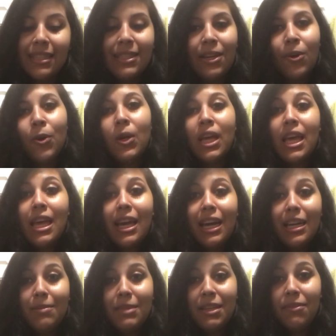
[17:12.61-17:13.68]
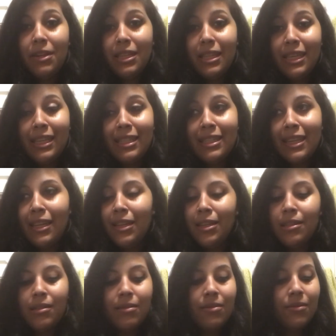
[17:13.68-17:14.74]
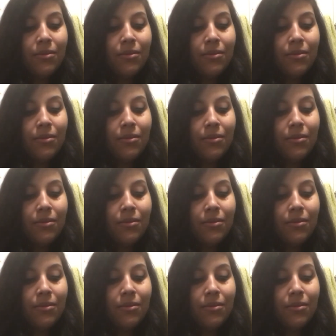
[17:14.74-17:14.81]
So I'm definitely excited